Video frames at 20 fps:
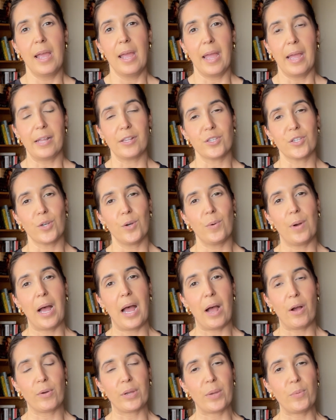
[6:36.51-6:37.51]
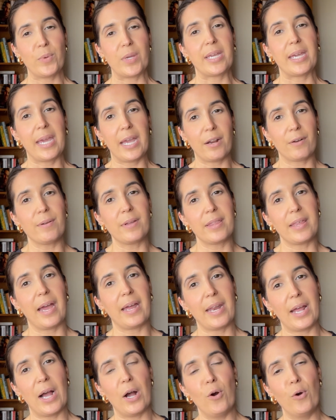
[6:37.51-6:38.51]
And so how can we carry
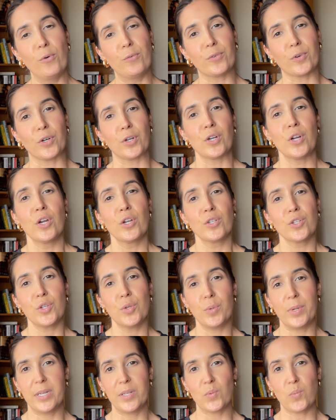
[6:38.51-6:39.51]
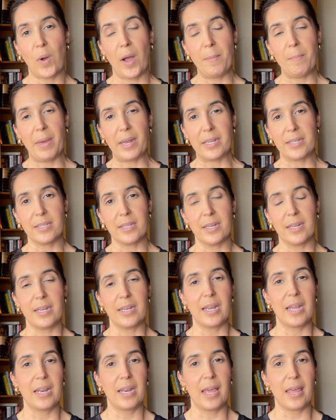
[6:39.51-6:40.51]
that over to his why medicine?
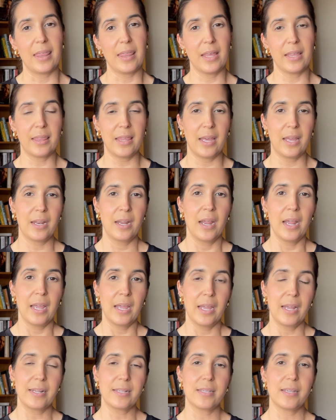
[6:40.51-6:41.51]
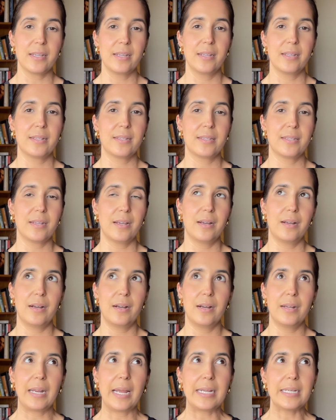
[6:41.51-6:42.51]
And I think that it's
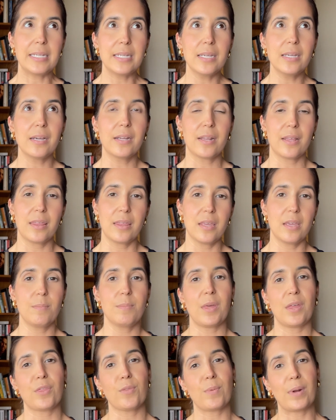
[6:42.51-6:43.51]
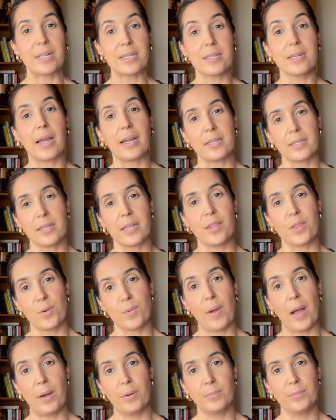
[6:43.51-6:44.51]
an idea and a theme that threads nicely
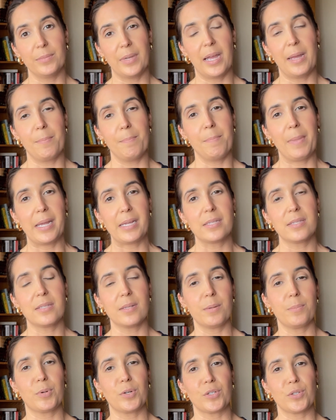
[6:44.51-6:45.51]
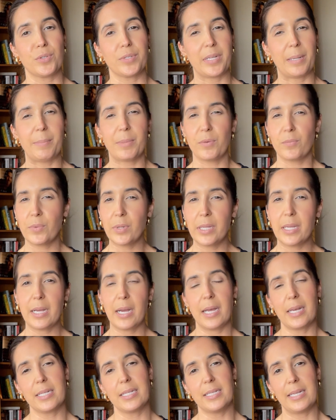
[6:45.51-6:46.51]
throughout and makes the personal statement really
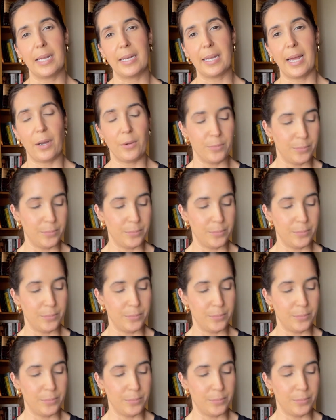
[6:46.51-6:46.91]
kind of stand out.